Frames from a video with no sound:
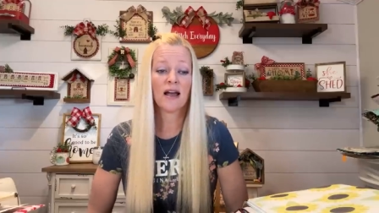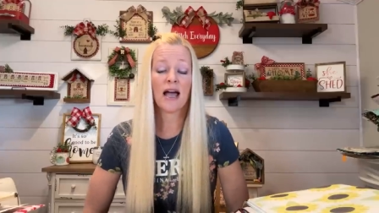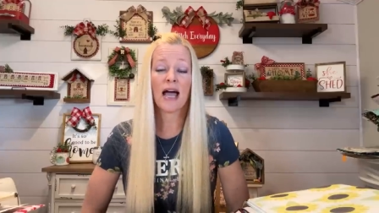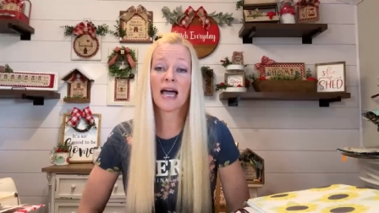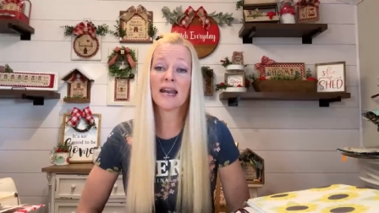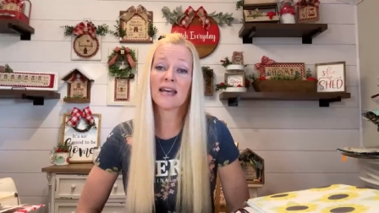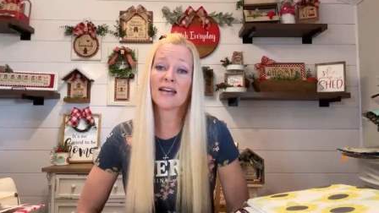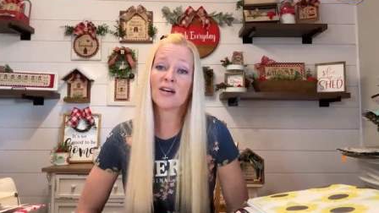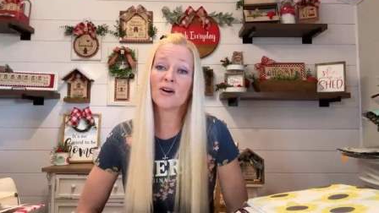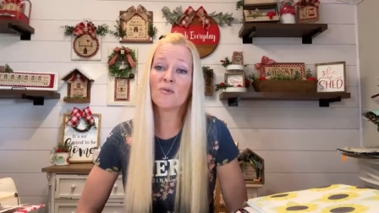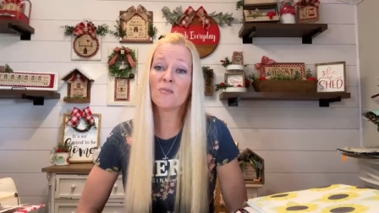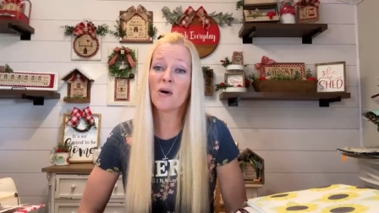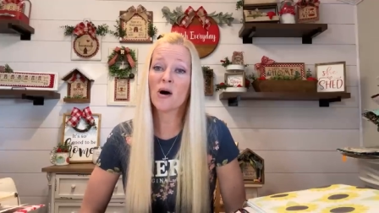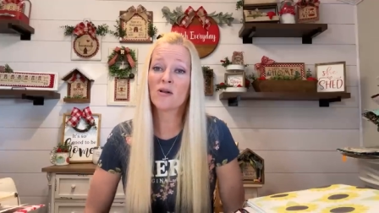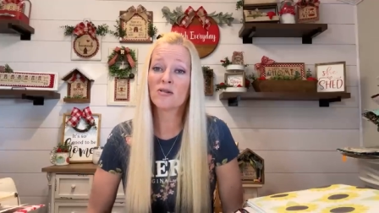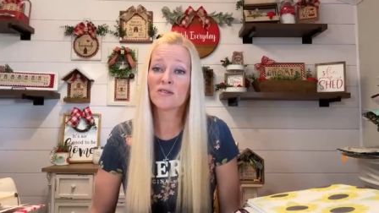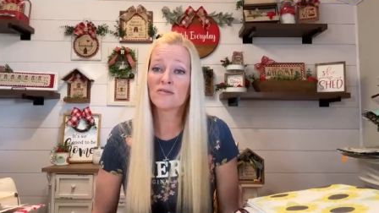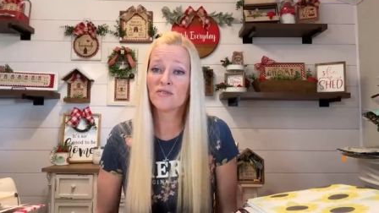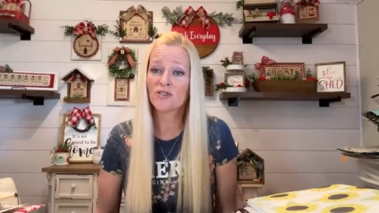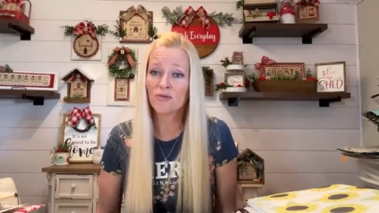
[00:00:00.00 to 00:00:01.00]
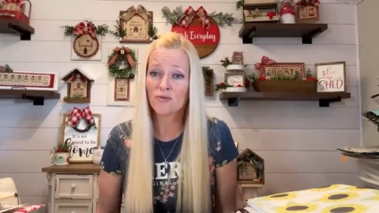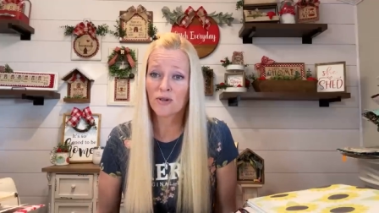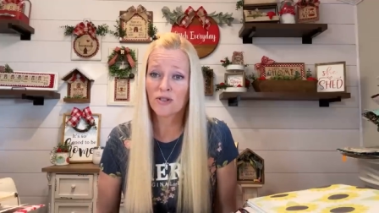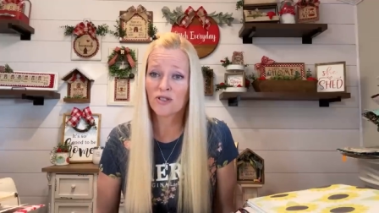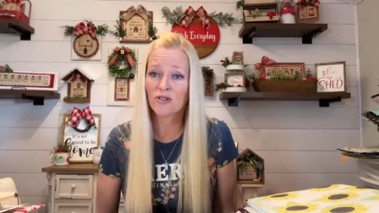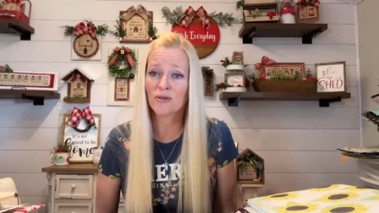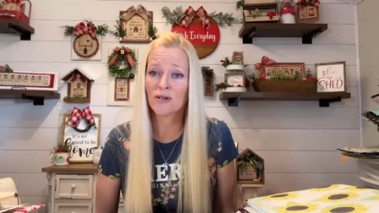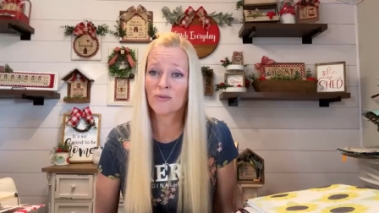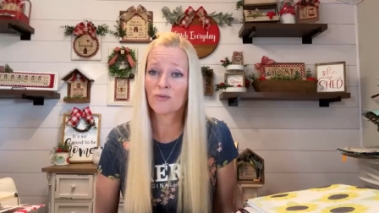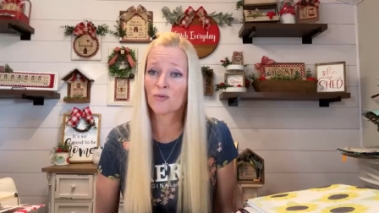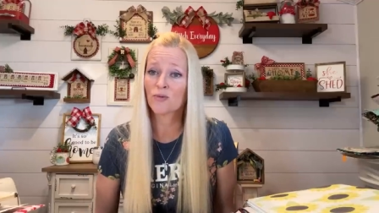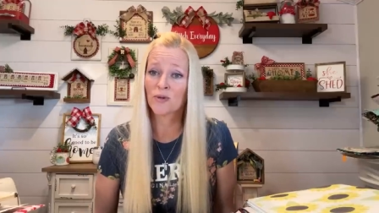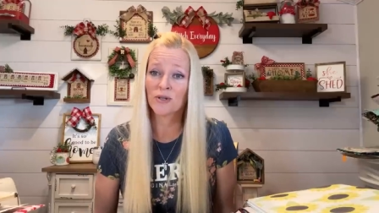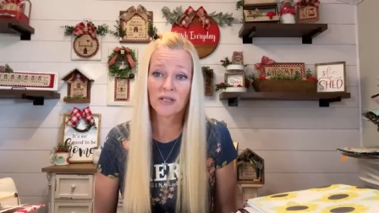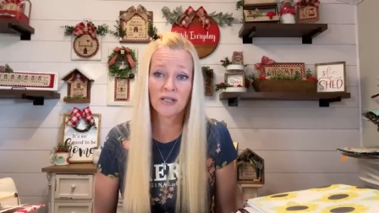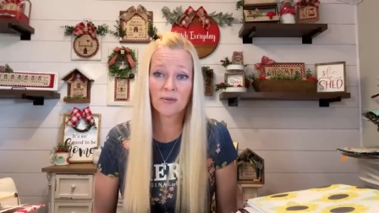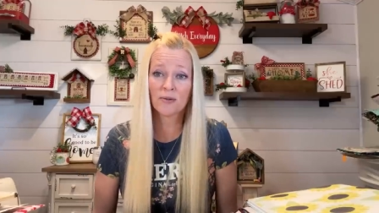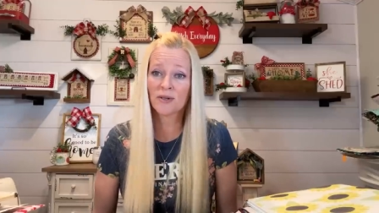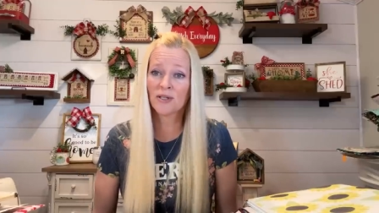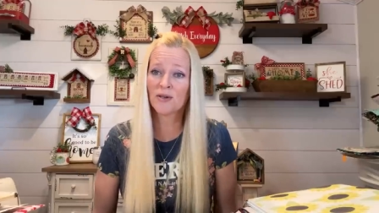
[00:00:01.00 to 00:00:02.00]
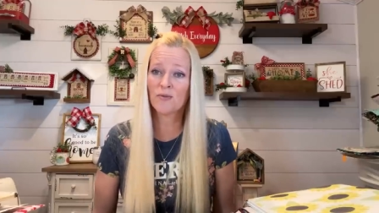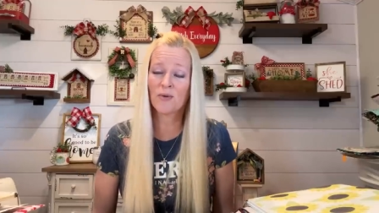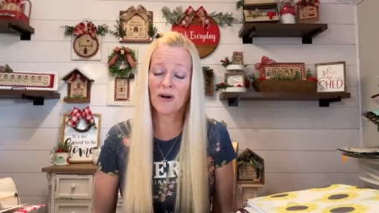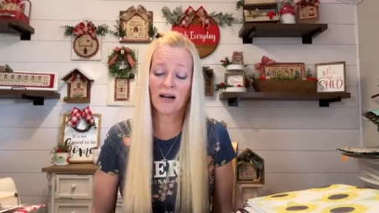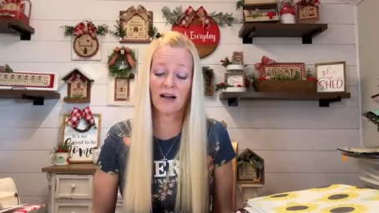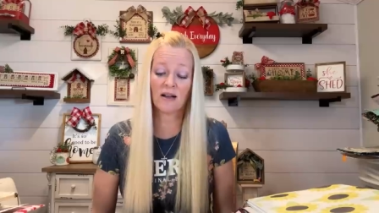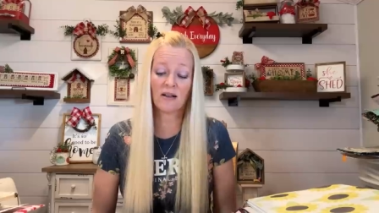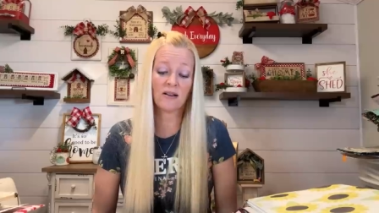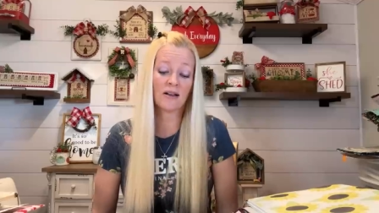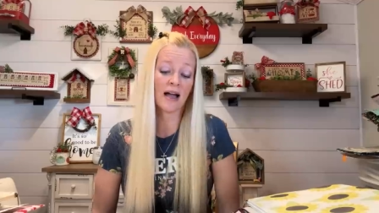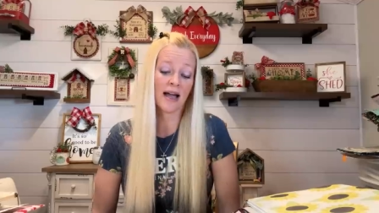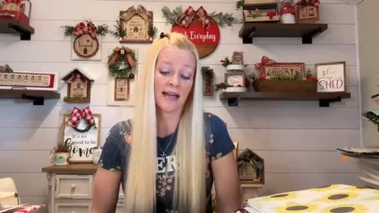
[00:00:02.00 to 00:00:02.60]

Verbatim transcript: And I hope all of you are doing really, really well.